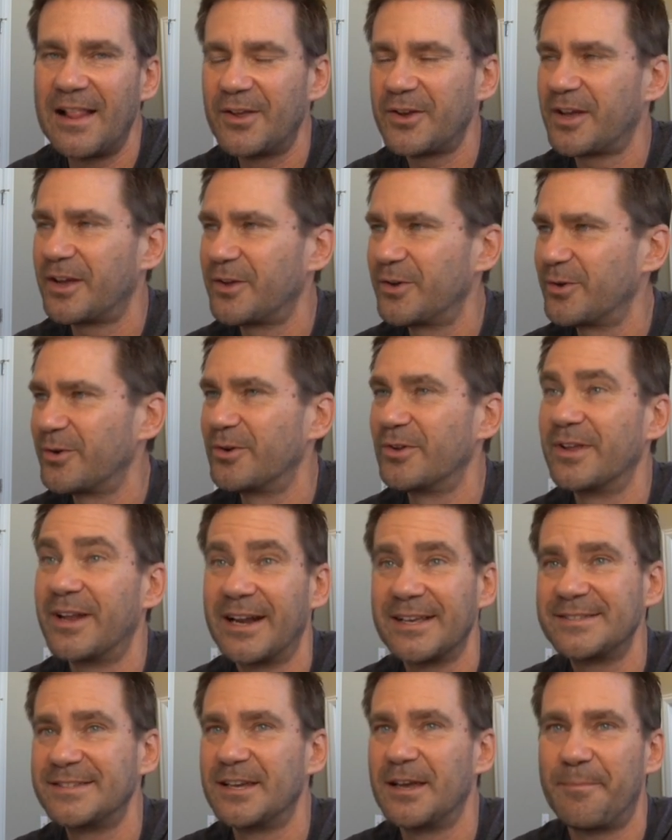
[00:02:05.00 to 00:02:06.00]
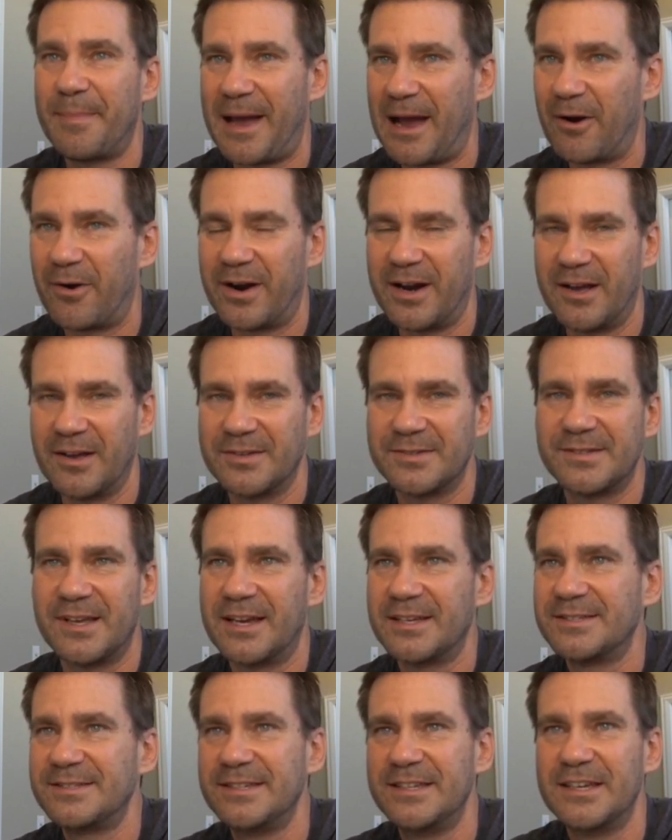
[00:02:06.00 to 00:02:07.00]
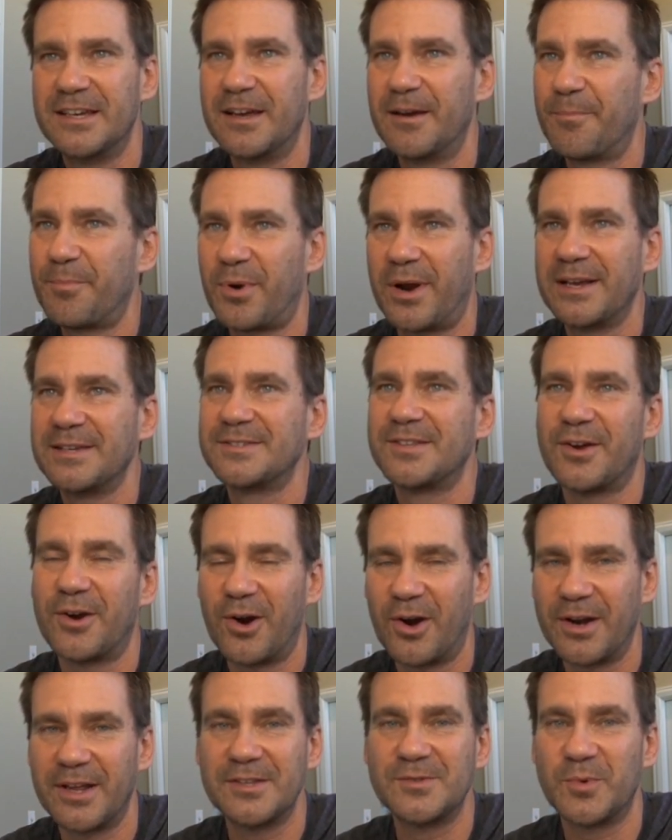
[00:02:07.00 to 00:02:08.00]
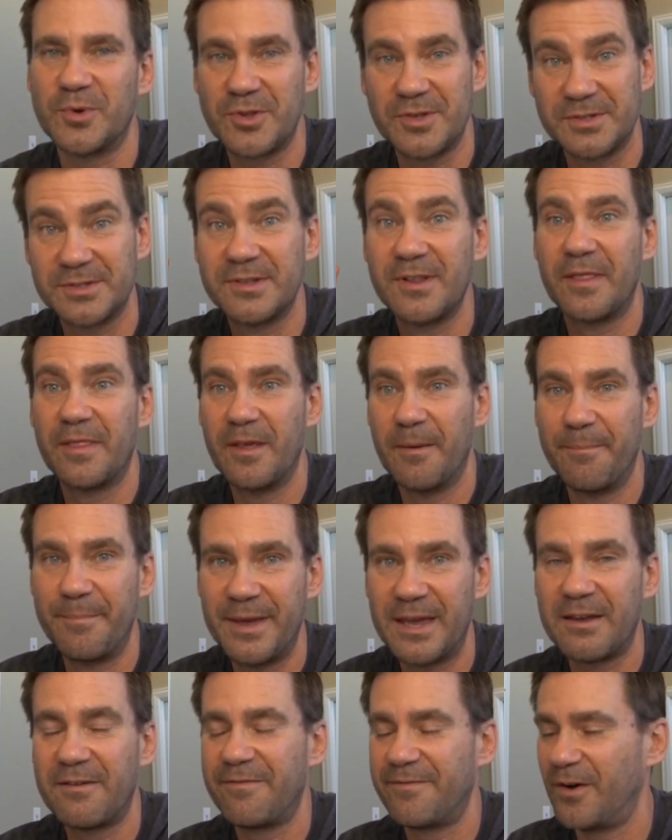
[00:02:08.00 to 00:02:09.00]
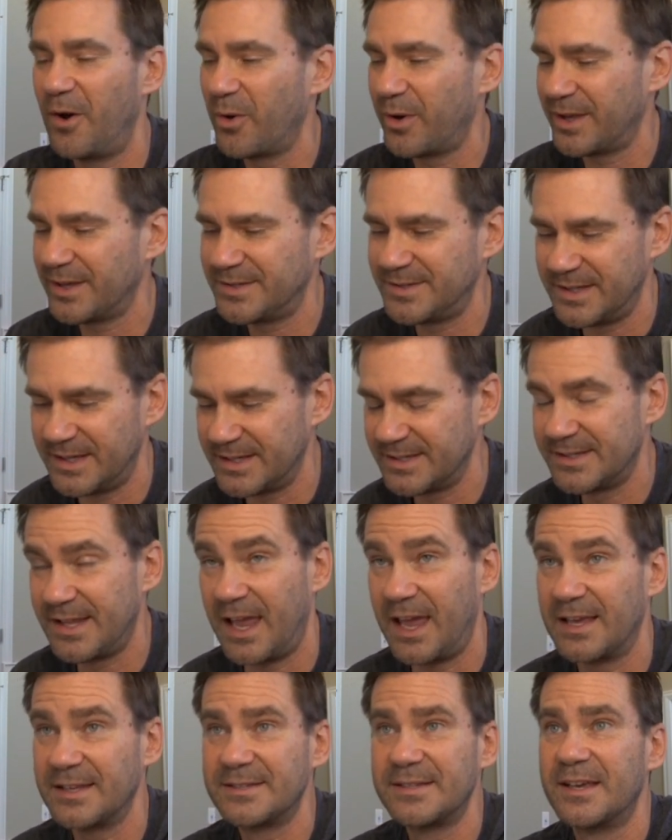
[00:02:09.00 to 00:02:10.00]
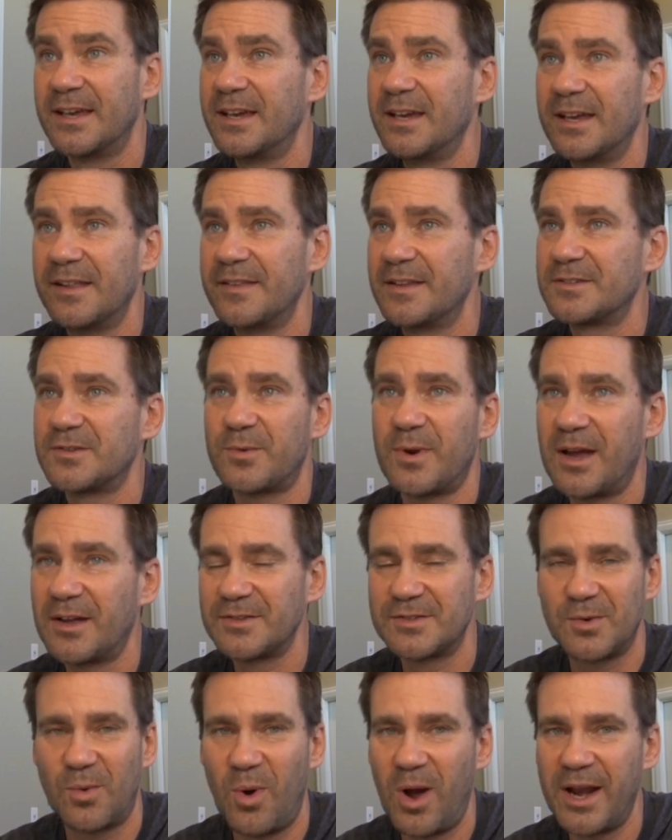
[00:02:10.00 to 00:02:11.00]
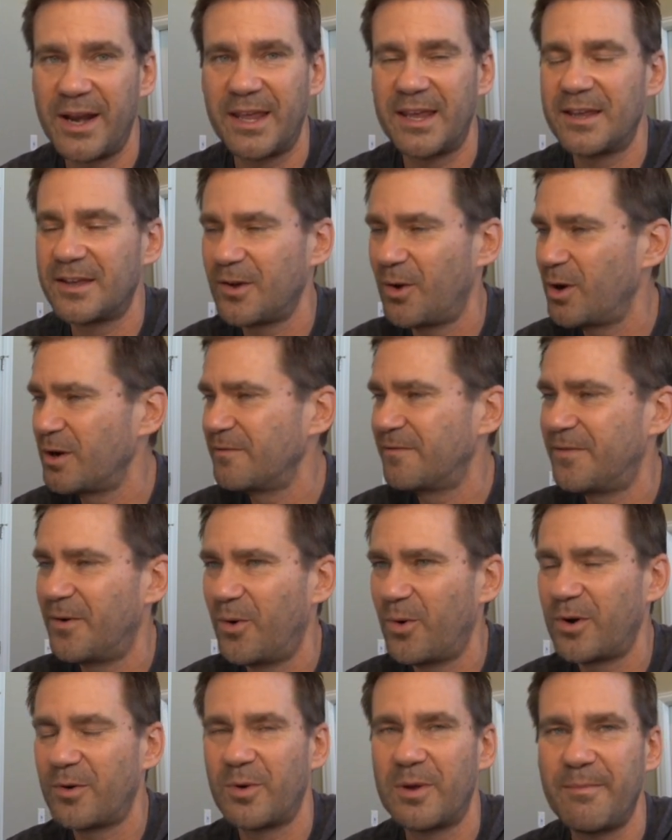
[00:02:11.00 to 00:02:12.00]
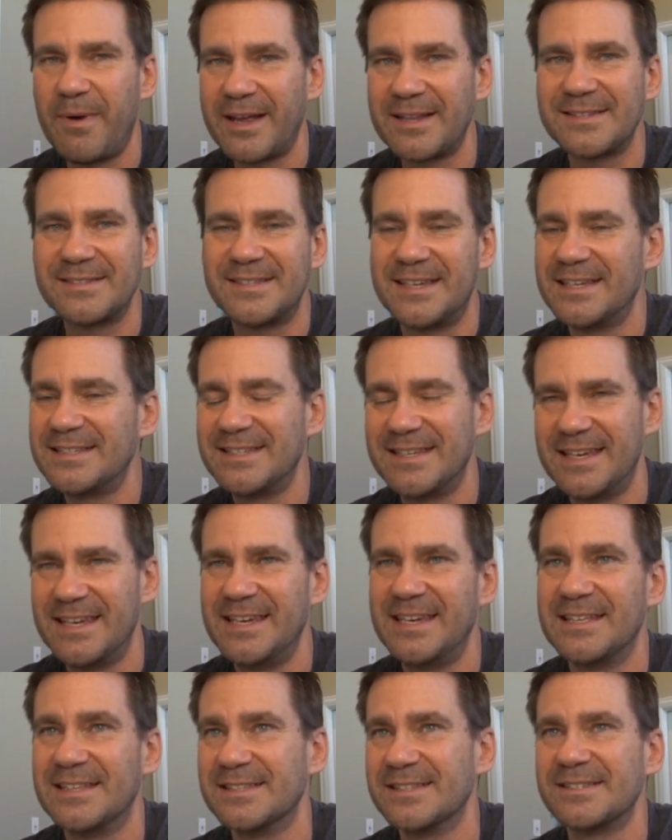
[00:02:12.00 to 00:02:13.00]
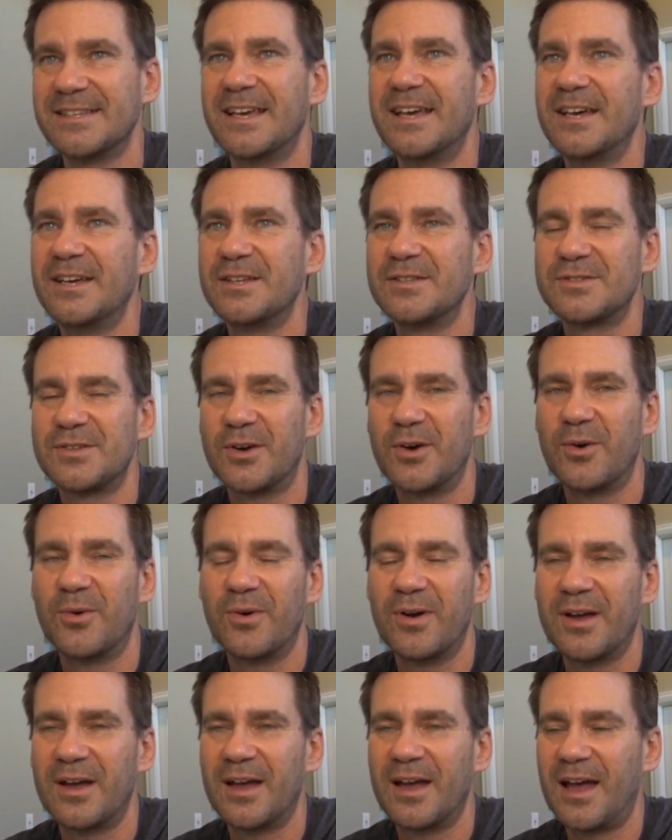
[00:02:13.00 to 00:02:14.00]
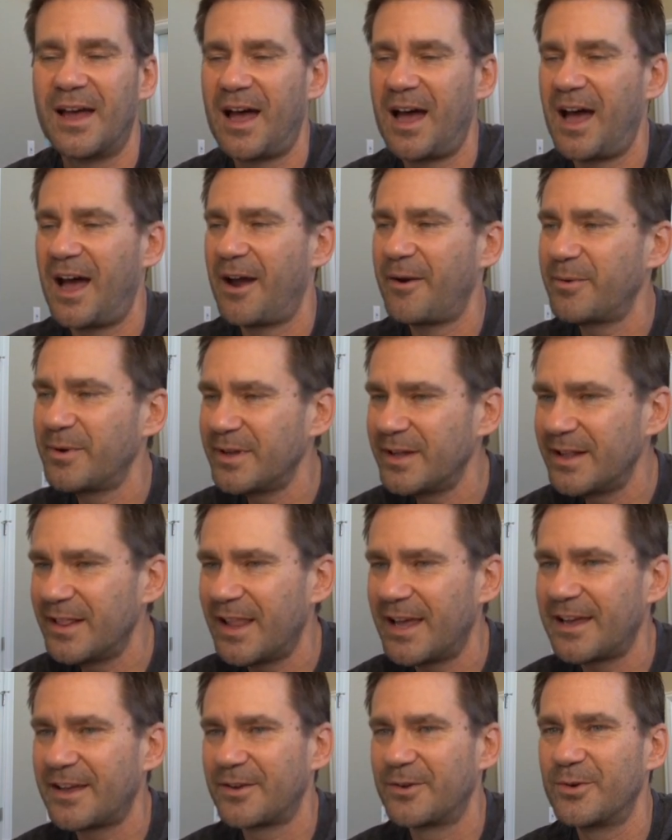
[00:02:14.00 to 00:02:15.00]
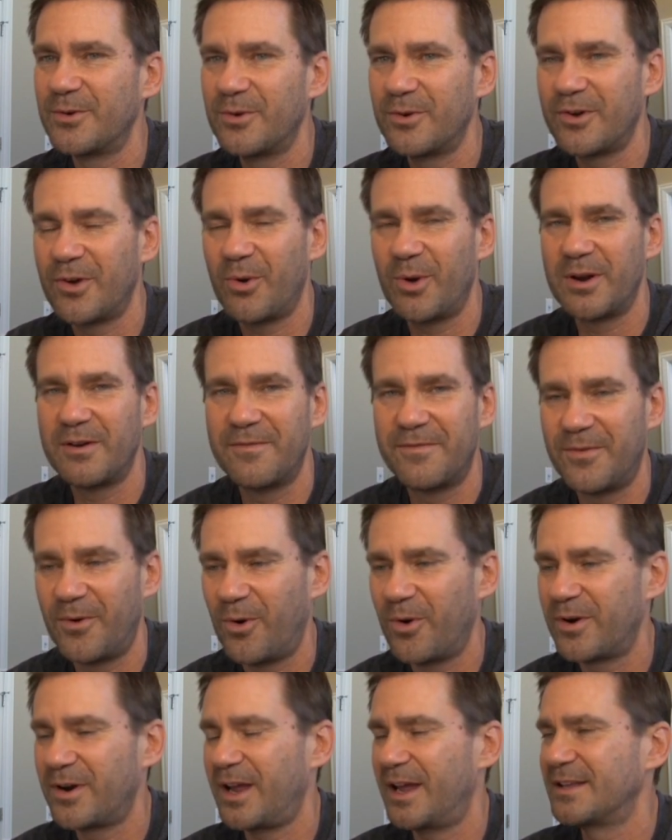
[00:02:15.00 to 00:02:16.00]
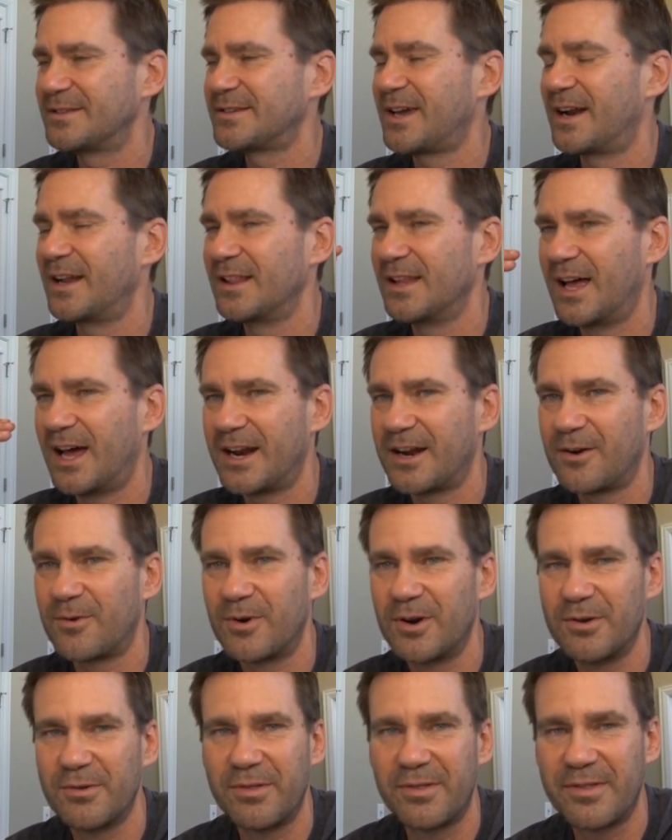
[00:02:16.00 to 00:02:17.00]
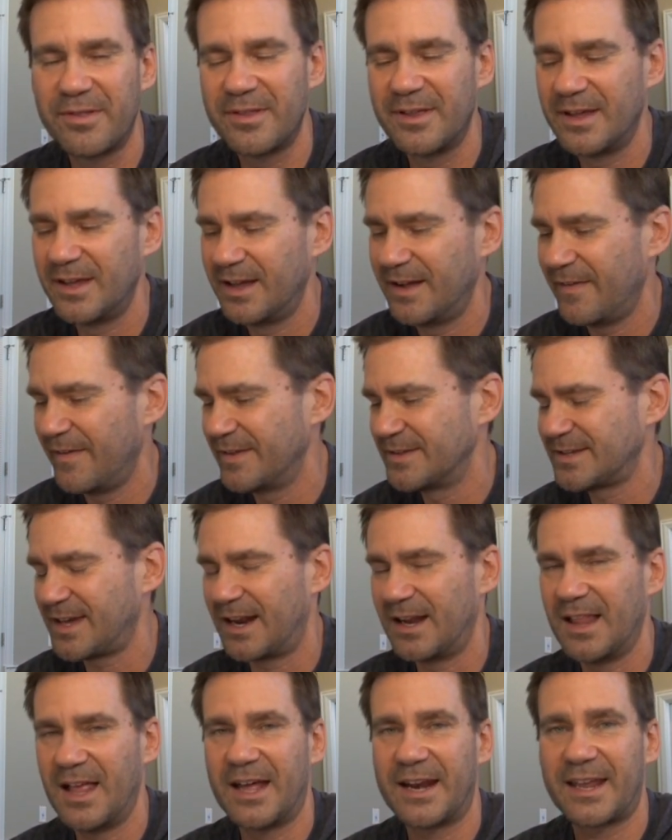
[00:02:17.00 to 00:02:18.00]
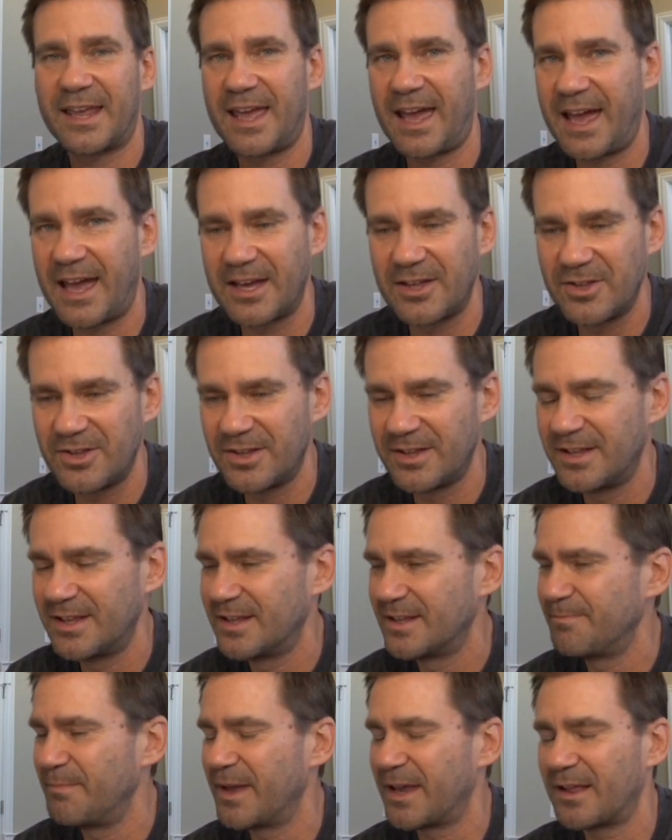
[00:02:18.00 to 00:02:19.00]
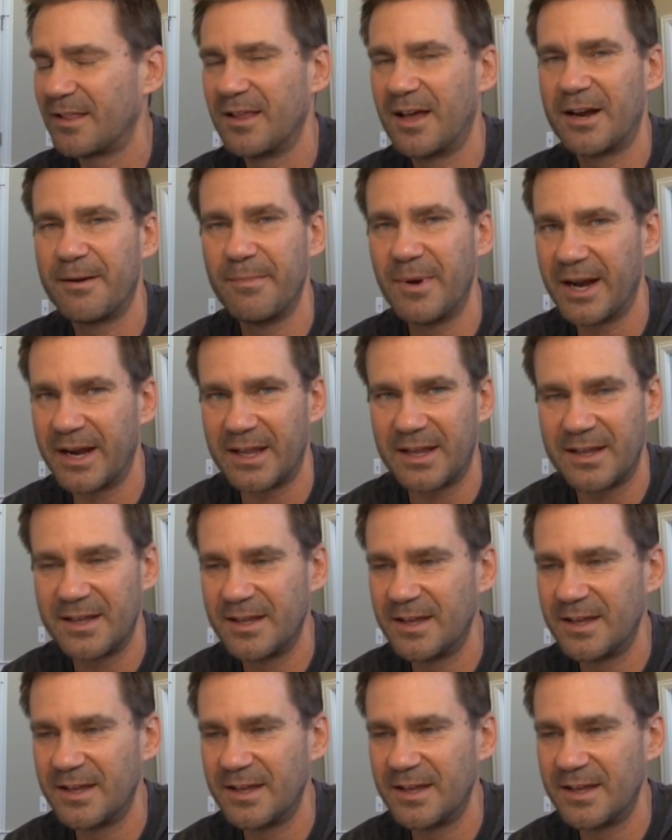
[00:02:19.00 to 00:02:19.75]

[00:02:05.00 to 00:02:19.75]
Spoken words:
look at Google and I see a powerhouse. I see a price to earnings, which is the big focus these days. It's around 20. Going forward, we might see teens. So I really like Google going forward. It's got a lot of growth. It's got a lot of cash, make a lot of money.